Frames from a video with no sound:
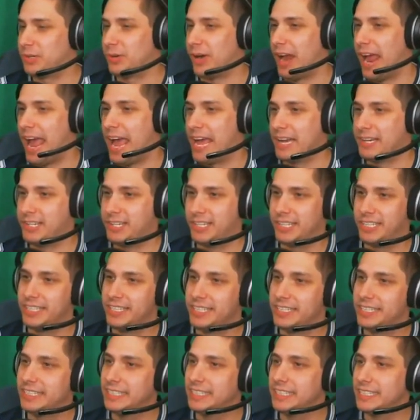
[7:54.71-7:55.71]
trash.
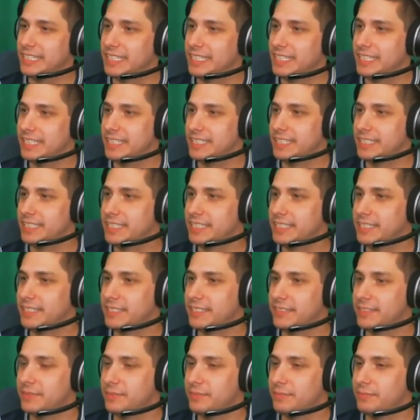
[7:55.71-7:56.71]
I had
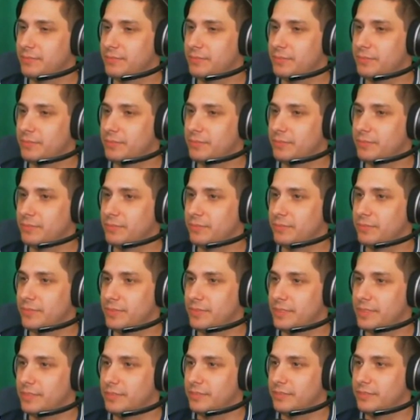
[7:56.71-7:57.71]
eighty-three, eighty-four,
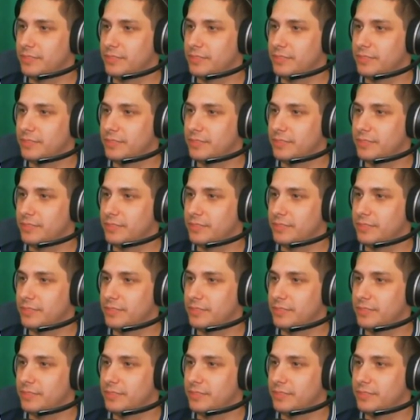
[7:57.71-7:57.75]
eighty-five.